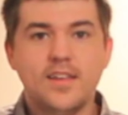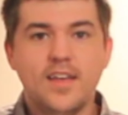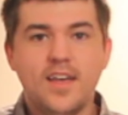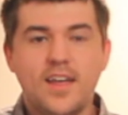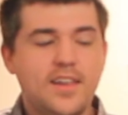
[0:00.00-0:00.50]

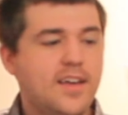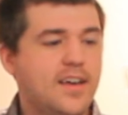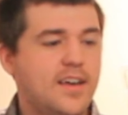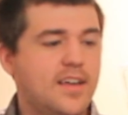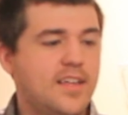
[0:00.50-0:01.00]
And
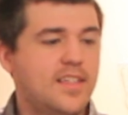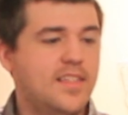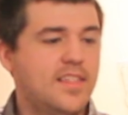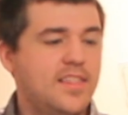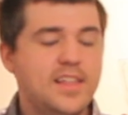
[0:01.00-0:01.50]

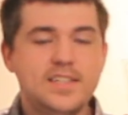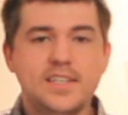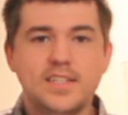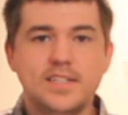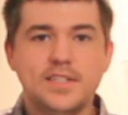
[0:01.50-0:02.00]
this
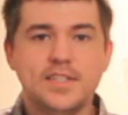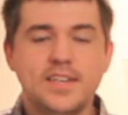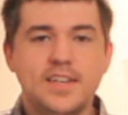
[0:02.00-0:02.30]
is